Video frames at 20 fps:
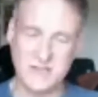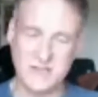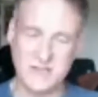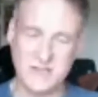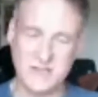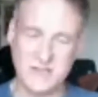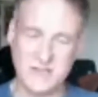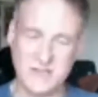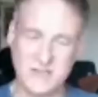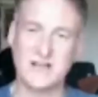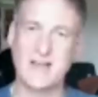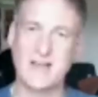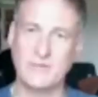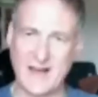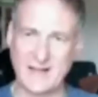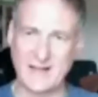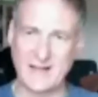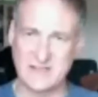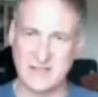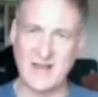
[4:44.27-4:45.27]
start to
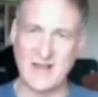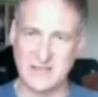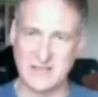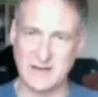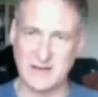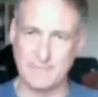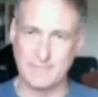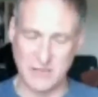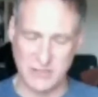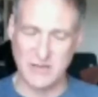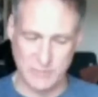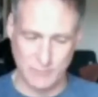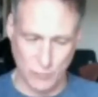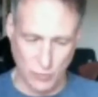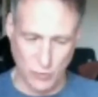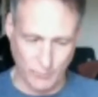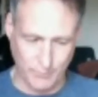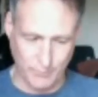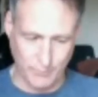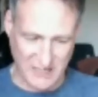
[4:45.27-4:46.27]
help that
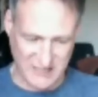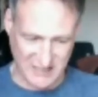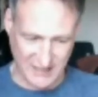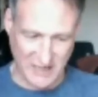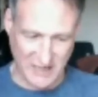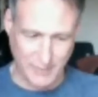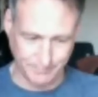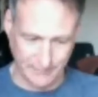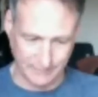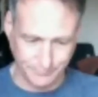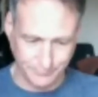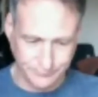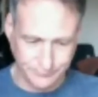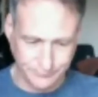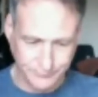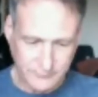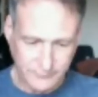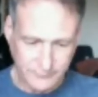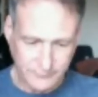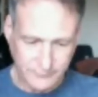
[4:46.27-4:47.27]
much more buzzing.
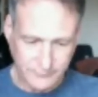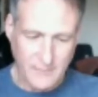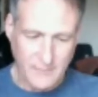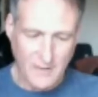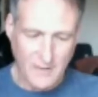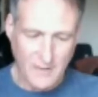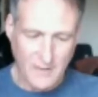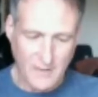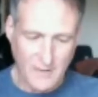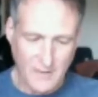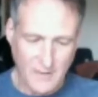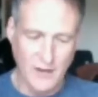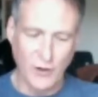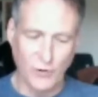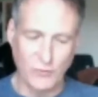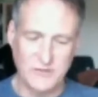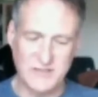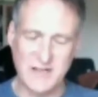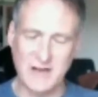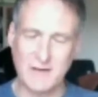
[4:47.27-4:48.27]

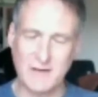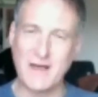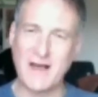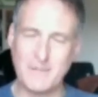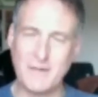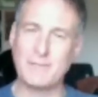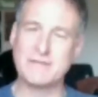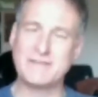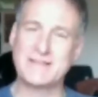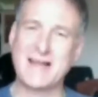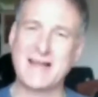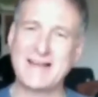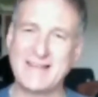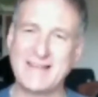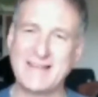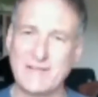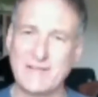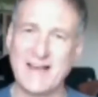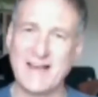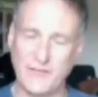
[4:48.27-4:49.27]
Also, I met
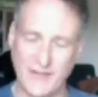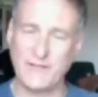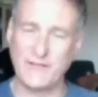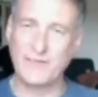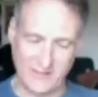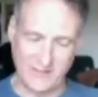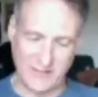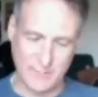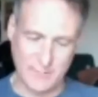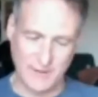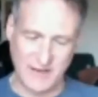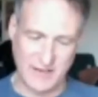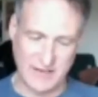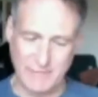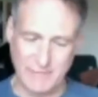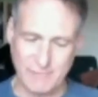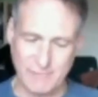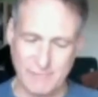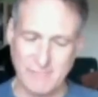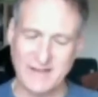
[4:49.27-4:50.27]
up with Danny
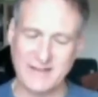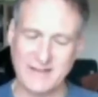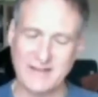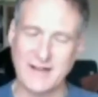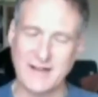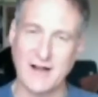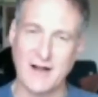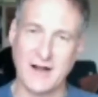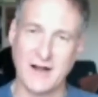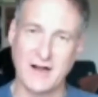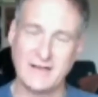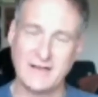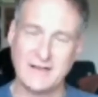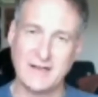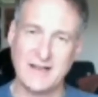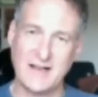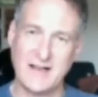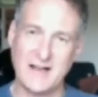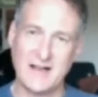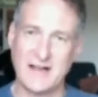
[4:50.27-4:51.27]
Unthank this week in
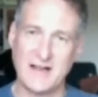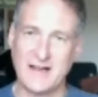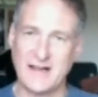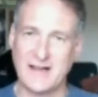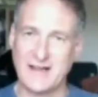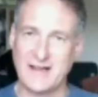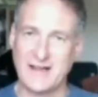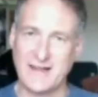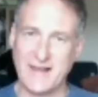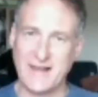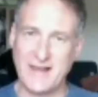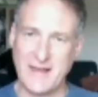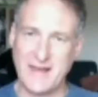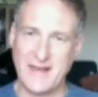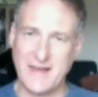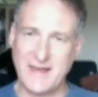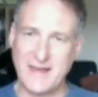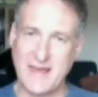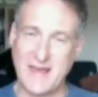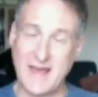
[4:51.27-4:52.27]
Redcar.
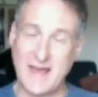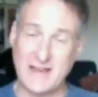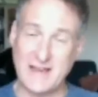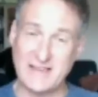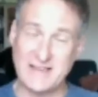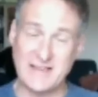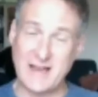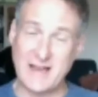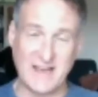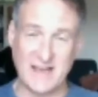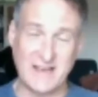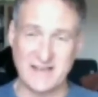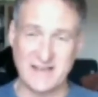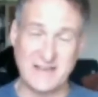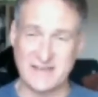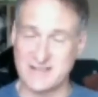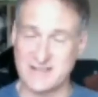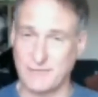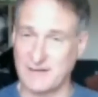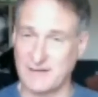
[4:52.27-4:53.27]
He
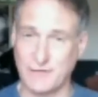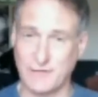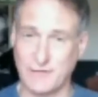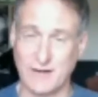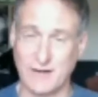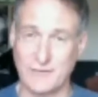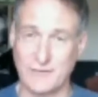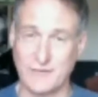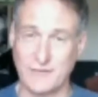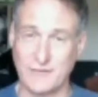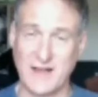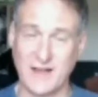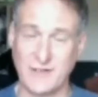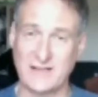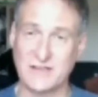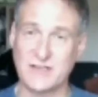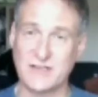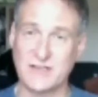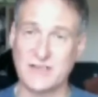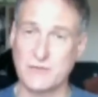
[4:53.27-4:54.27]
gets
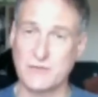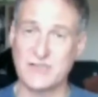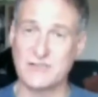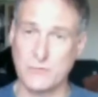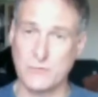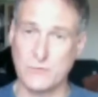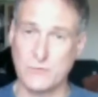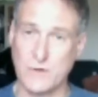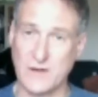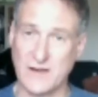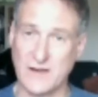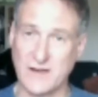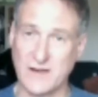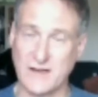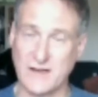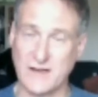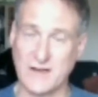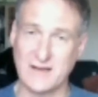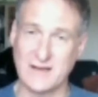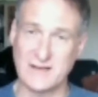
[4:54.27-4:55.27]
Link4Growth, and
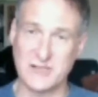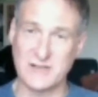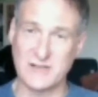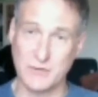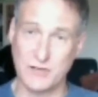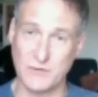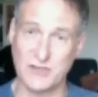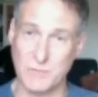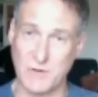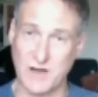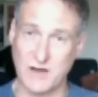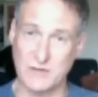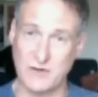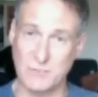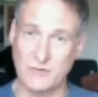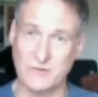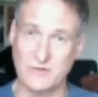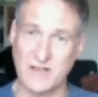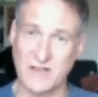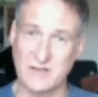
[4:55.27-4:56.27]
Sue
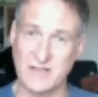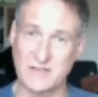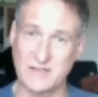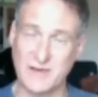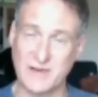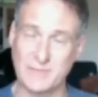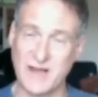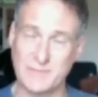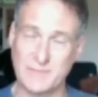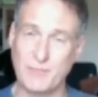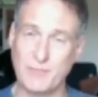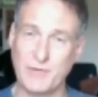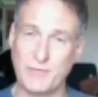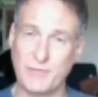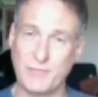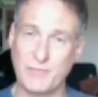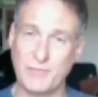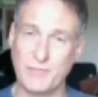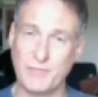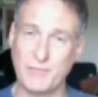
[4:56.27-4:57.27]
as well, who has
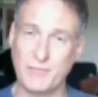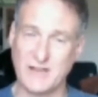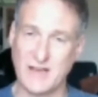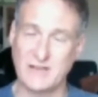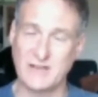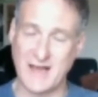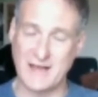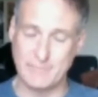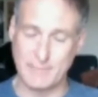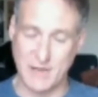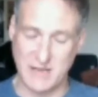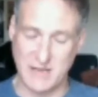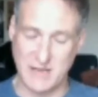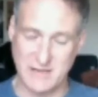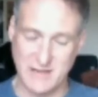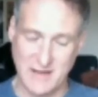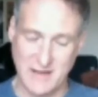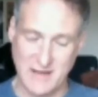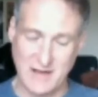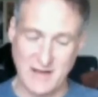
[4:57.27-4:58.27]
been helping with the
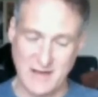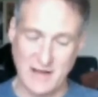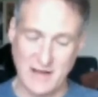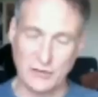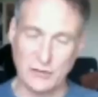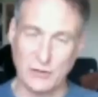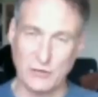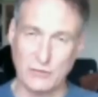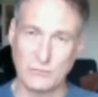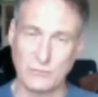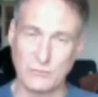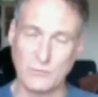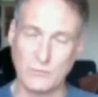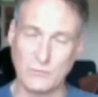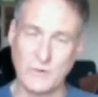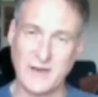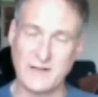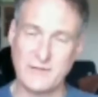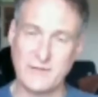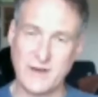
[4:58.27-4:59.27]
admin,
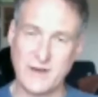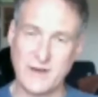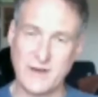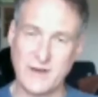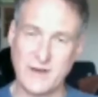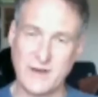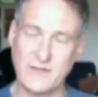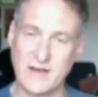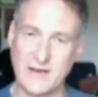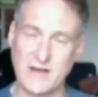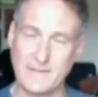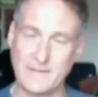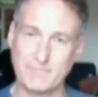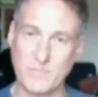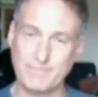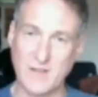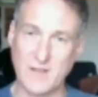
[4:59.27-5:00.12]
along with